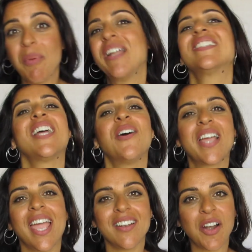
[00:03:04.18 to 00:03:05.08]
way to say
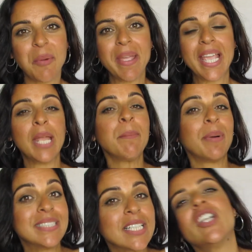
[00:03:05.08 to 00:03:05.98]
okay in Arabic, in
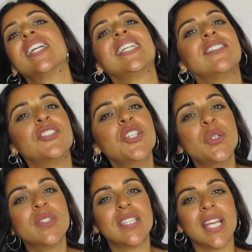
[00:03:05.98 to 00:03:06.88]
particular, it's
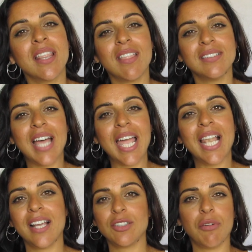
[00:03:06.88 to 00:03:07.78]
used in the
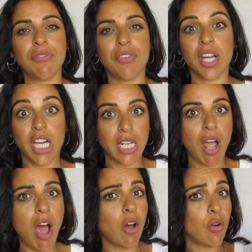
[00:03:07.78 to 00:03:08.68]
dialect of
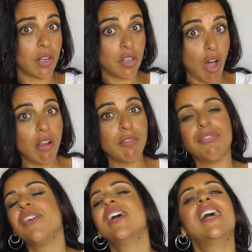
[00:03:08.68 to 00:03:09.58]
Iraq or
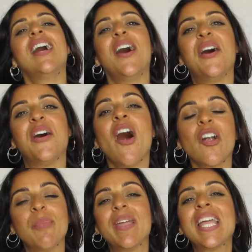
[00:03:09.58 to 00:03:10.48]
Gulf
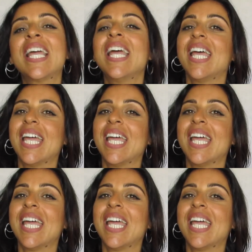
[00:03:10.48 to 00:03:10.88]
Arabic.